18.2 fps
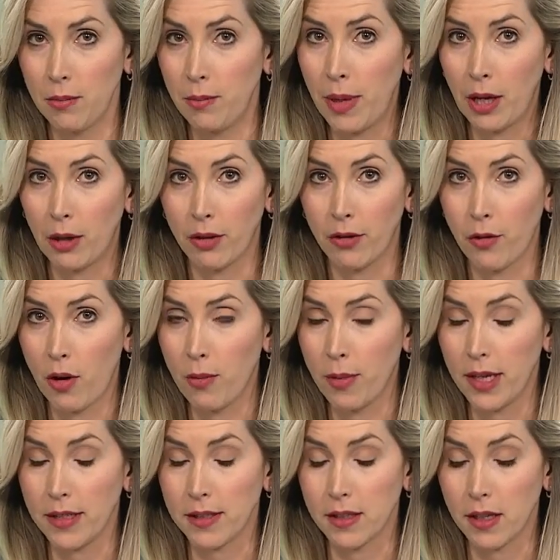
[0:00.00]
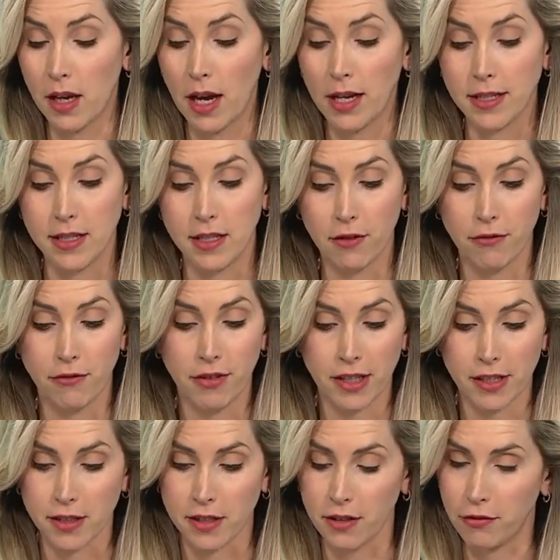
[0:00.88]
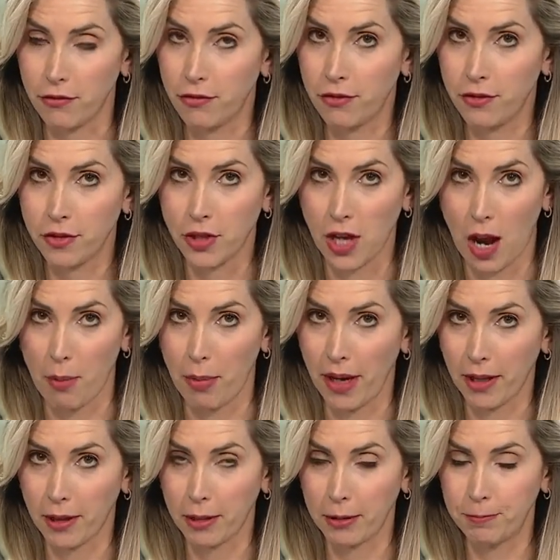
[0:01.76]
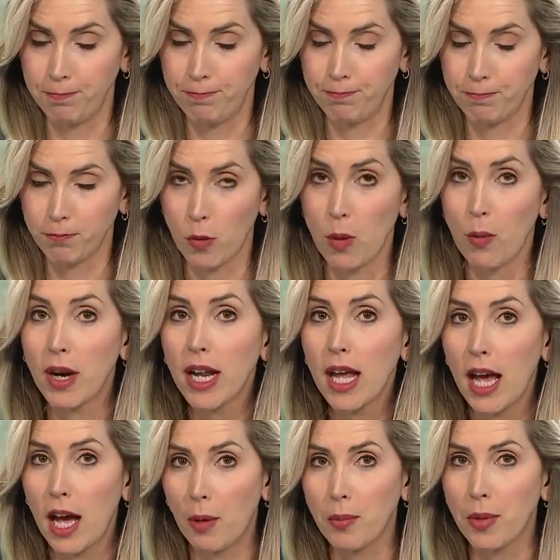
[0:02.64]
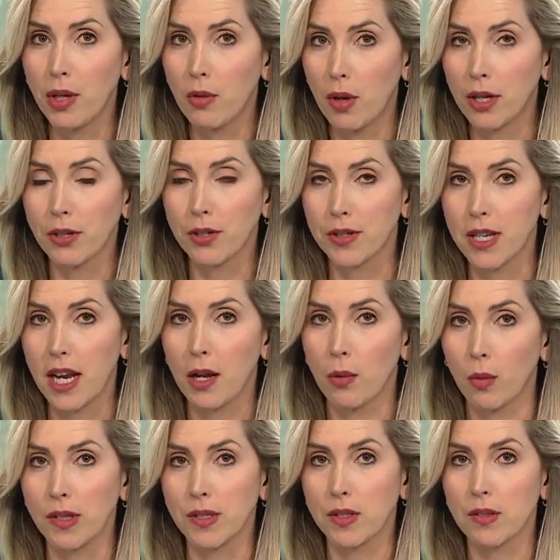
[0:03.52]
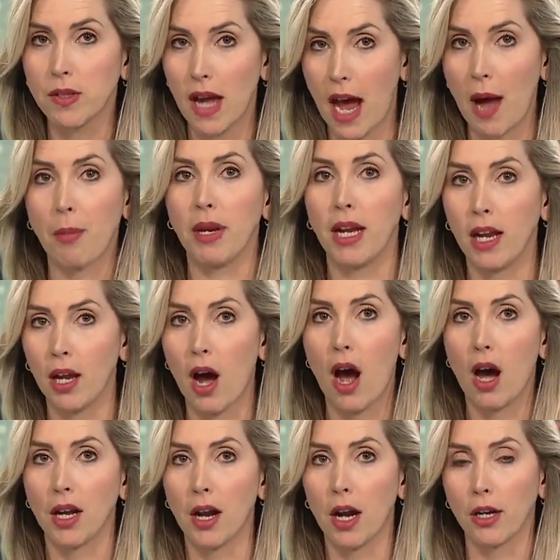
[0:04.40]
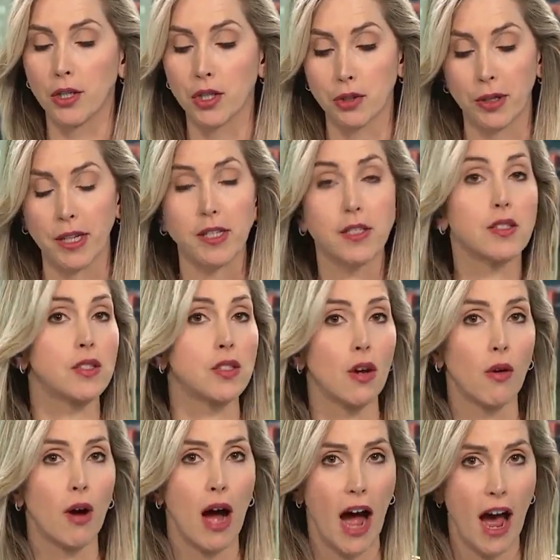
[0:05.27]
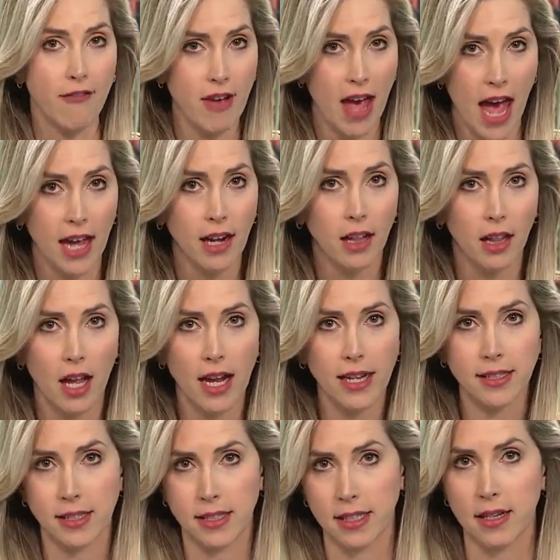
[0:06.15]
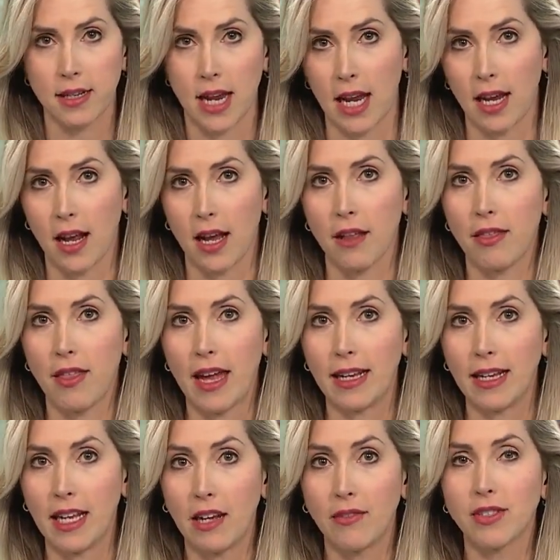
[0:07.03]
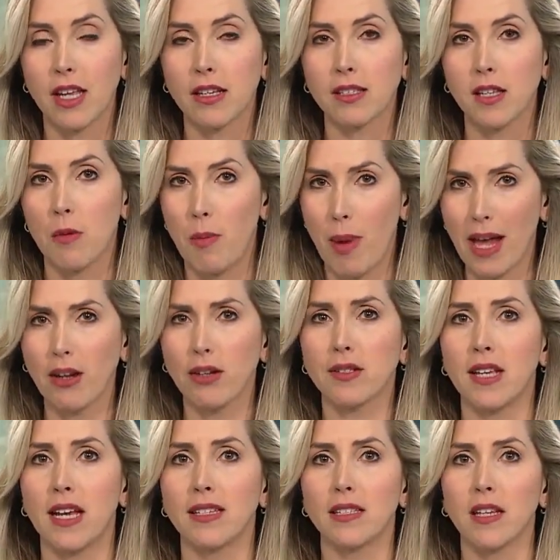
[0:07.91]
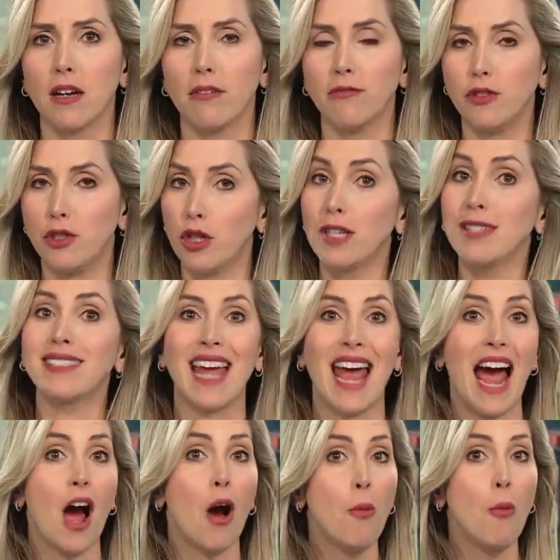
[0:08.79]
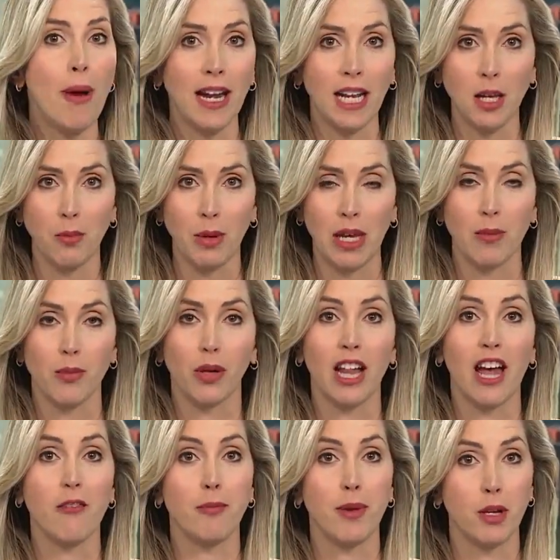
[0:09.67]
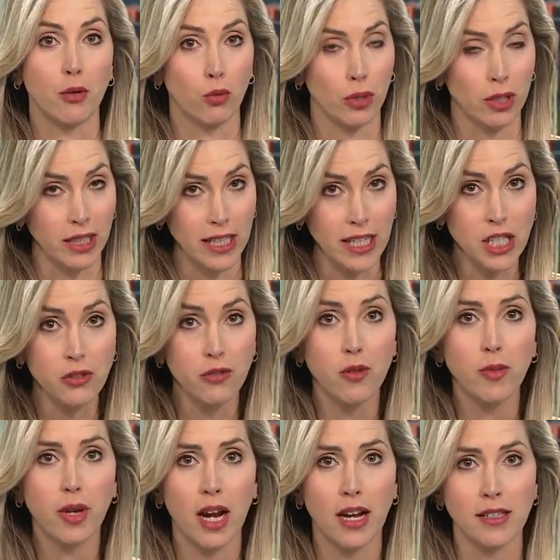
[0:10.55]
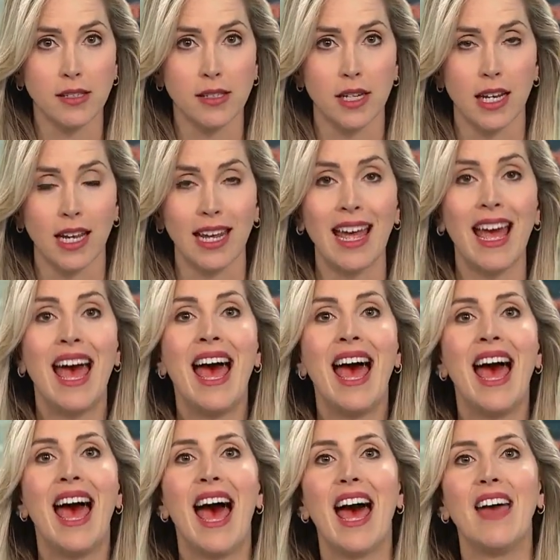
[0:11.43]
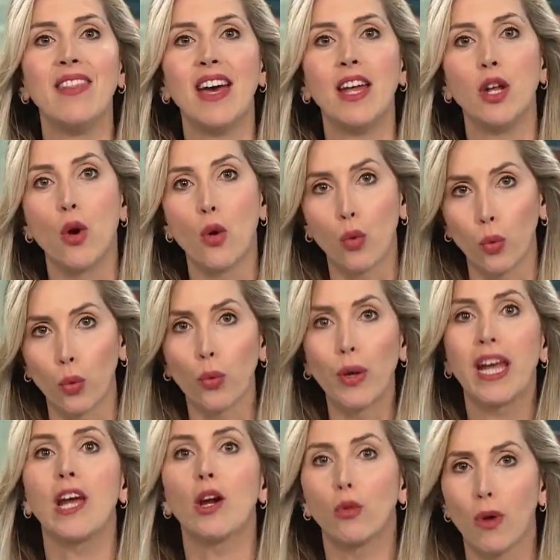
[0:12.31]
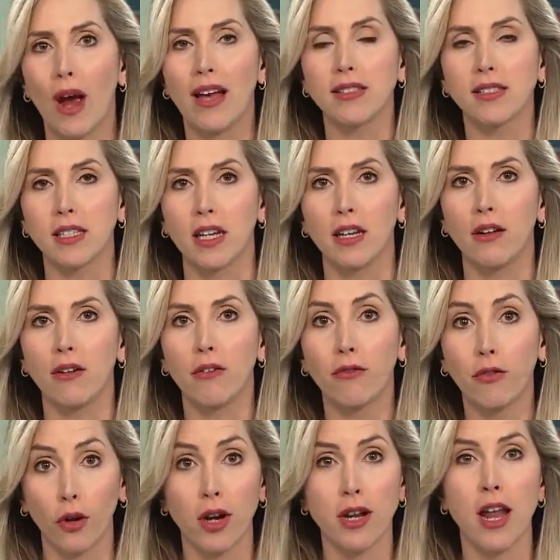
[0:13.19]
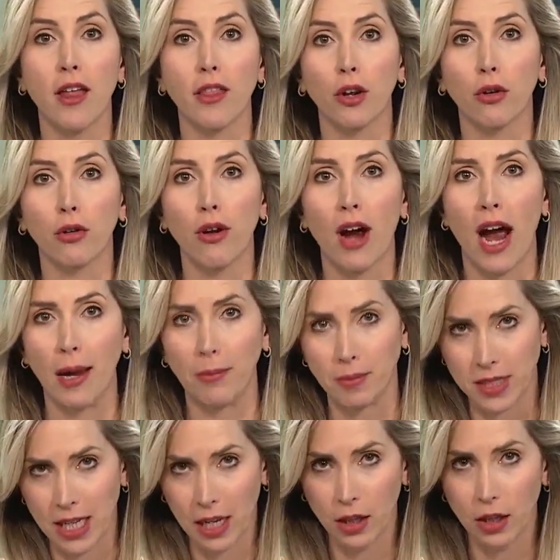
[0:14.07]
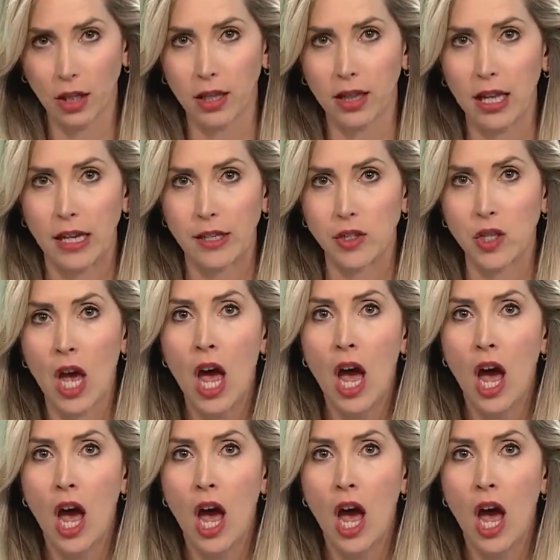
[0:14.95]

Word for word: Bail reform is a divisive topic. We want to help you understand what's happening on our streets. So I've analyzed data that gives us a better sense of just how many people have been released from custody and then rearrested for another crime. Take a look at this.